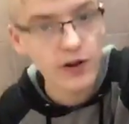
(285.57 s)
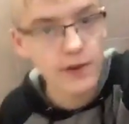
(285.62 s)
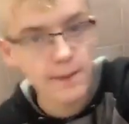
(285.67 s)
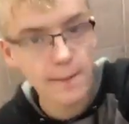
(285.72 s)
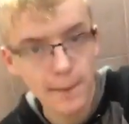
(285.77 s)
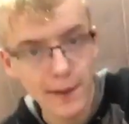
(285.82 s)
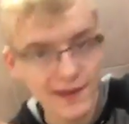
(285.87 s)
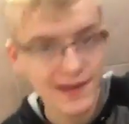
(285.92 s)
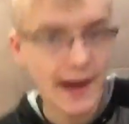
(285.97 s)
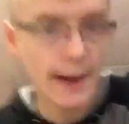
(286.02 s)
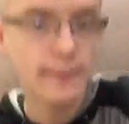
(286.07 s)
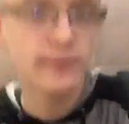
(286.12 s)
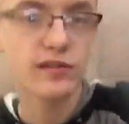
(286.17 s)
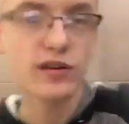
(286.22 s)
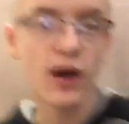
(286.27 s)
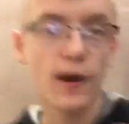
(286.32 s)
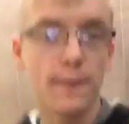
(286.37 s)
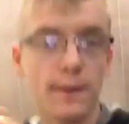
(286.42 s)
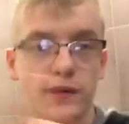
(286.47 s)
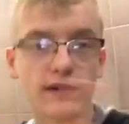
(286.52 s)
on my
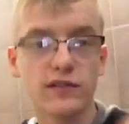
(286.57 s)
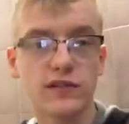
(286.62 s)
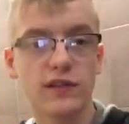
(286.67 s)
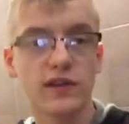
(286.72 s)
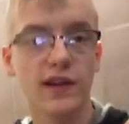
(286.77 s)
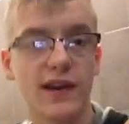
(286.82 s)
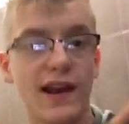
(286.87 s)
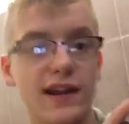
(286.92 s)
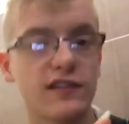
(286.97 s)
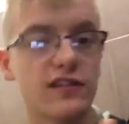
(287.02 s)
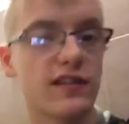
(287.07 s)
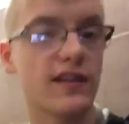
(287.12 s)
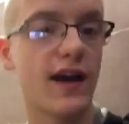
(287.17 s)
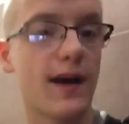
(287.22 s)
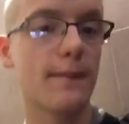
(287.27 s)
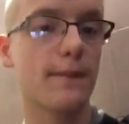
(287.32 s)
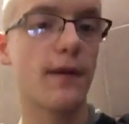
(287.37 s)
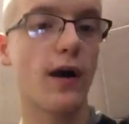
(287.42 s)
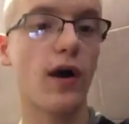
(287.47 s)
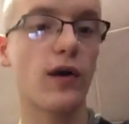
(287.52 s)
laptop, and connect to
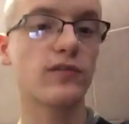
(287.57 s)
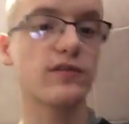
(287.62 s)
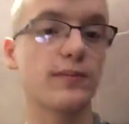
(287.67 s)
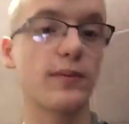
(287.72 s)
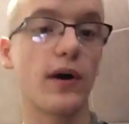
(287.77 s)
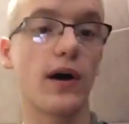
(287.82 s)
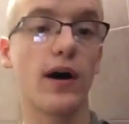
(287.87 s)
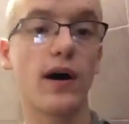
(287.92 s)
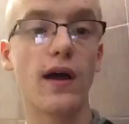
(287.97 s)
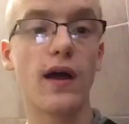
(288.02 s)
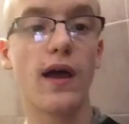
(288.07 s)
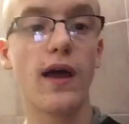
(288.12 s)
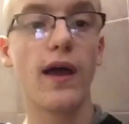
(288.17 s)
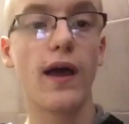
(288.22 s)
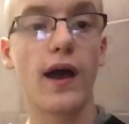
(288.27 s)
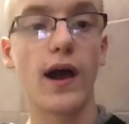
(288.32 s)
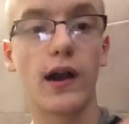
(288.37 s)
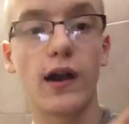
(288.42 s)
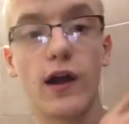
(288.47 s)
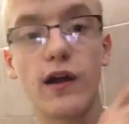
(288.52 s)
that hotspot,
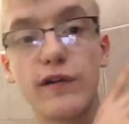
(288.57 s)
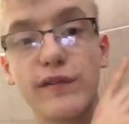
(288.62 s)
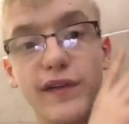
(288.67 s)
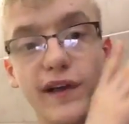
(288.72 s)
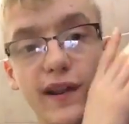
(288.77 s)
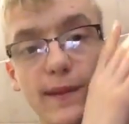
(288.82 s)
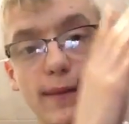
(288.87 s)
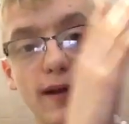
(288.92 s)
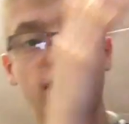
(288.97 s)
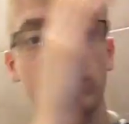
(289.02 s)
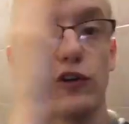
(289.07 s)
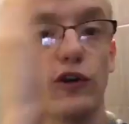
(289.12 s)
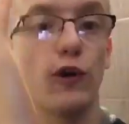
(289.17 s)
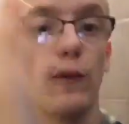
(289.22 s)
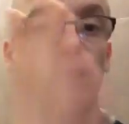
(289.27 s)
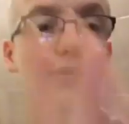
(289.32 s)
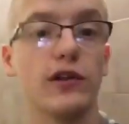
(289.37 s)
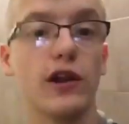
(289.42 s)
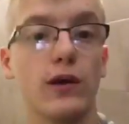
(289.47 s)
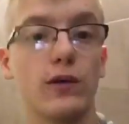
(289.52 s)
and hopefully I can be able to
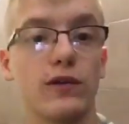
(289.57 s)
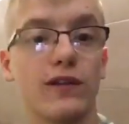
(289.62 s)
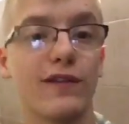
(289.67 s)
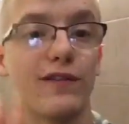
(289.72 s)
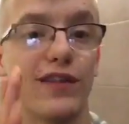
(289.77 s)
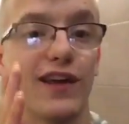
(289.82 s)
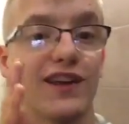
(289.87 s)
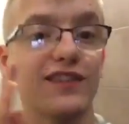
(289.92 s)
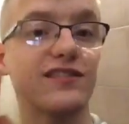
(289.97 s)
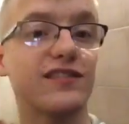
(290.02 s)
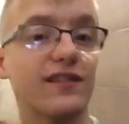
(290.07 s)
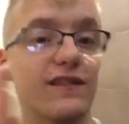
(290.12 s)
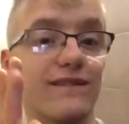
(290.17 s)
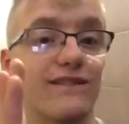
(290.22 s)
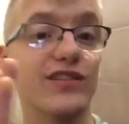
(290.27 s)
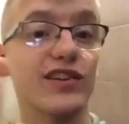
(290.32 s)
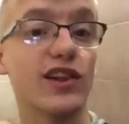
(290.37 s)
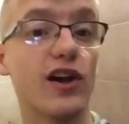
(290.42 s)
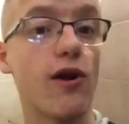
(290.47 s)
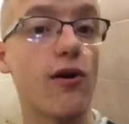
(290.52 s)
upload this
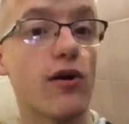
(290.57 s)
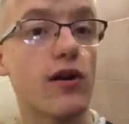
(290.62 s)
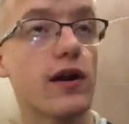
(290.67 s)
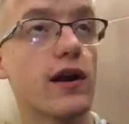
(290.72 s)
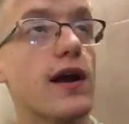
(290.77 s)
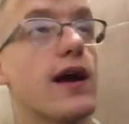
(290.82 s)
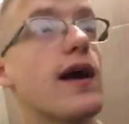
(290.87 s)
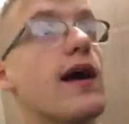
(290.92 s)
vlog